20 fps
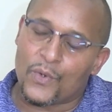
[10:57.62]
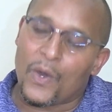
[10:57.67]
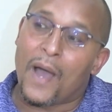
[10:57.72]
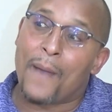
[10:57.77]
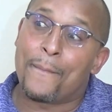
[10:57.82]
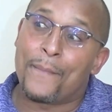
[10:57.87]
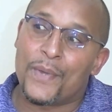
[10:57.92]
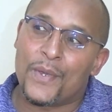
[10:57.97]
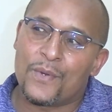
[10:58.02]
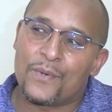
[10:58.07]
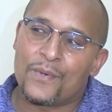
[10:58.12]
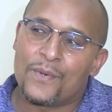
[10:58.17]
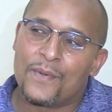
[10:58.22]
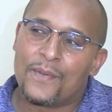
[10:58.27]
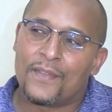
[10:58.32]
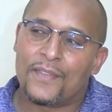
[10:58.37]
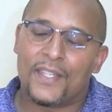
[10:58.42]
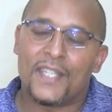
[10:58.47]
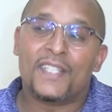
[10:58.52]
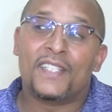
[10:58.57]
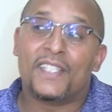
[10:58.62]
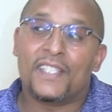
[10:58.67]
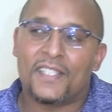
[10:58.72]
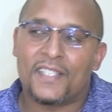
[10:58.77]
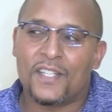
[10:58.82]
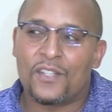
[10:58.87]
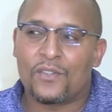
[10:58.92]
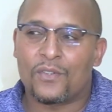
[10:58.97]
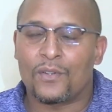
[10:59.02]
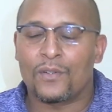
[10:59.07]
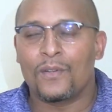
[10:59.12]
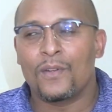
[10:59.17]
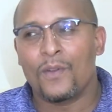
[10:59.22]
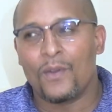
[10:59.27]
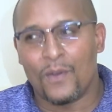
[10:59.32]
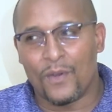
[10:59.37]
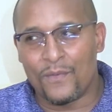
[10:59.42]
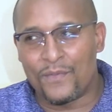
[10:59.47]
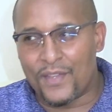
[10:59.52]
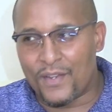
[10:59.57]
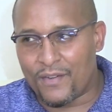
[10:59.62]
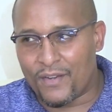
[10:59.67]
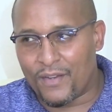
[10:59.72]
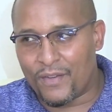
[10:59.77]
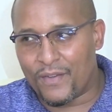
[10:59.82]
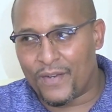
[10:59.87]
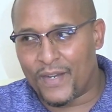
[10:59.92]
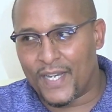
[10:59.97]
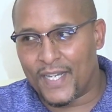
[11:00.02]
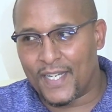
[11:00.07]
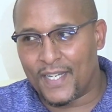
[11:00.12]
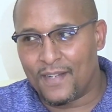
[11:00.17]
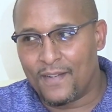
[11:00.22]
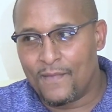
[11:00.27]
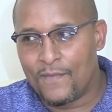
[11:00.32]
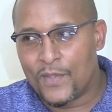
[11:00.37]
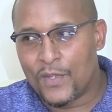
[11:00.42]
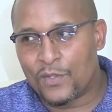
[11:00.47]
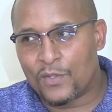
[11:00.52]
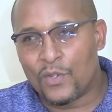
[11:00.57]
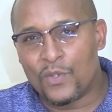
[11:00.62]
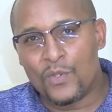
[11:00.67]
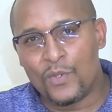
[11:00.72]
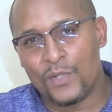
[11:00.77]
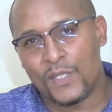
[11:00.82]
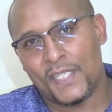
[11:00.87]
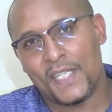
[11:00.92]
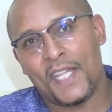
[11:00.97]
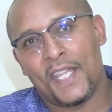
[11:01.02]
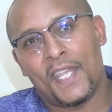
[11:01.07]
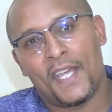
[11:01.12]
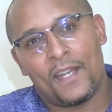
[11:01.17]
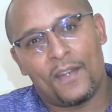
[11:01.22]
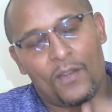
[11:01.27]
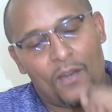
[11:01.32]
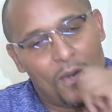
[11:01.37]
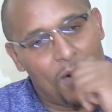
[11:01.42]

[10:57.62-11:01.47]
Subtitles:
appeal the decision of the regulator. So you see that